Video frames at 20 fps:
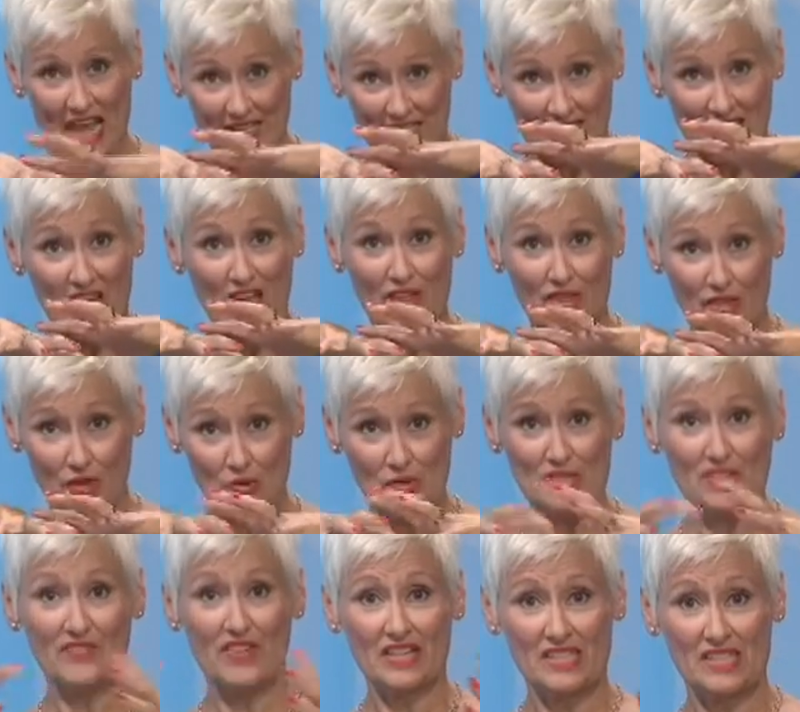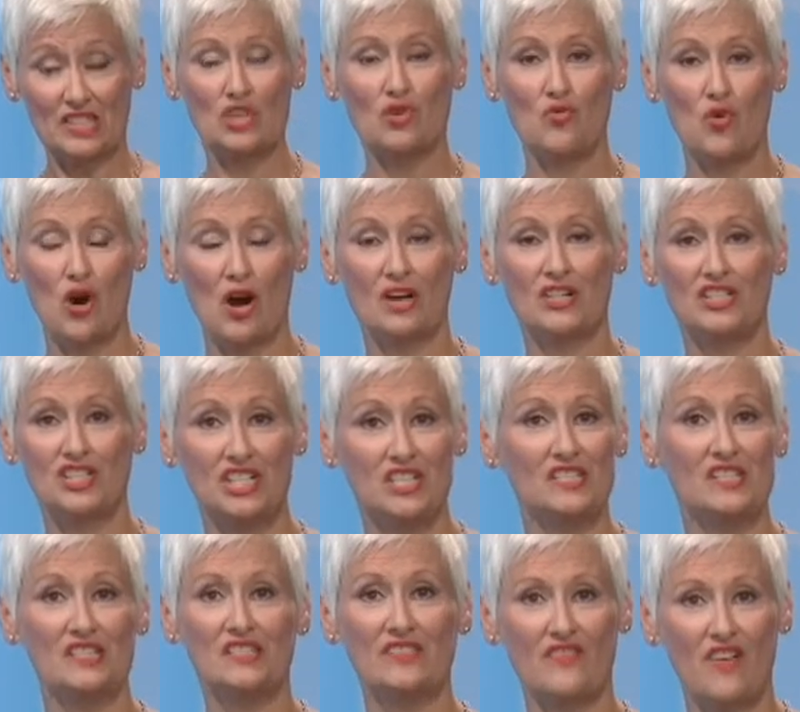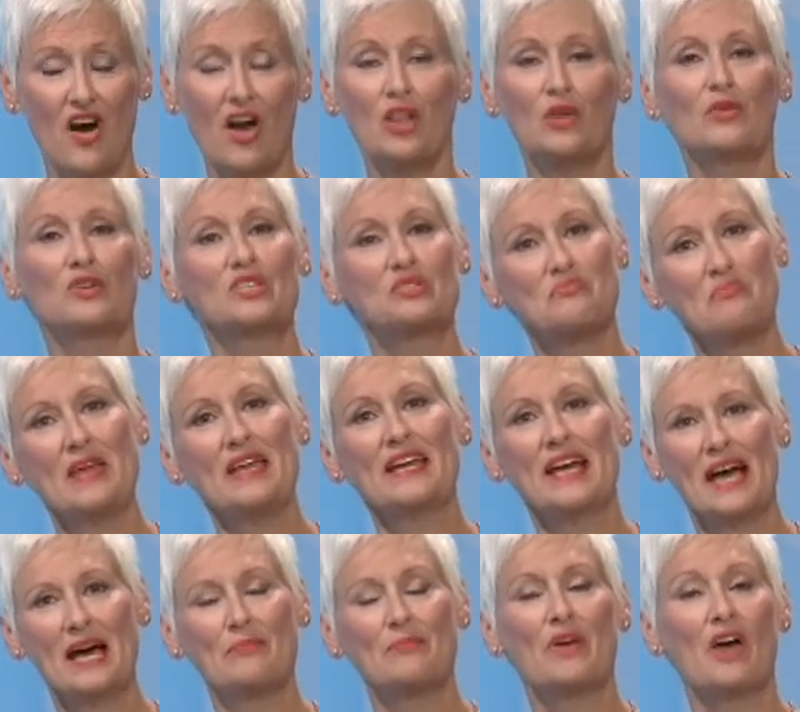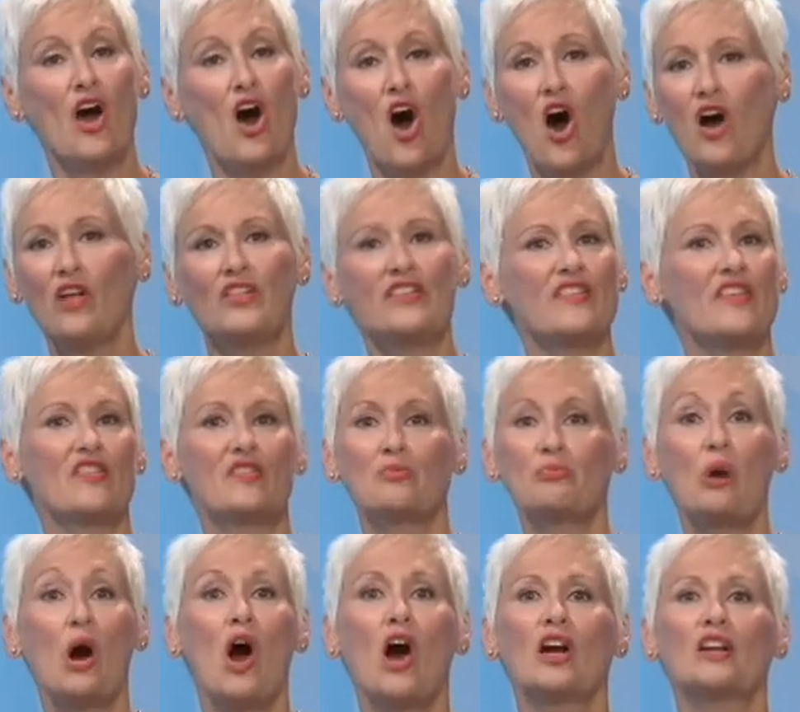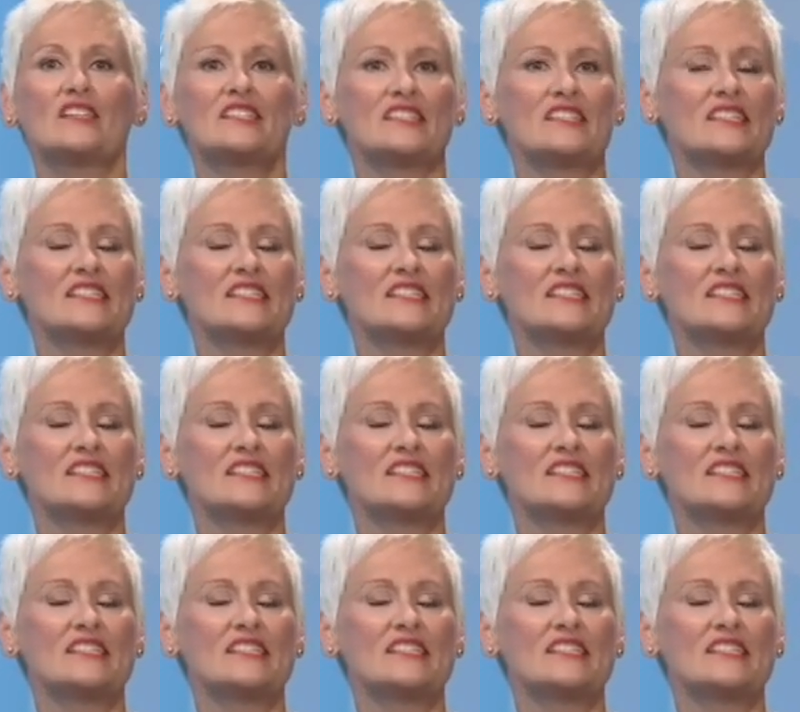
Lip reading: and those of us who are Jesus followers make up all the other parts,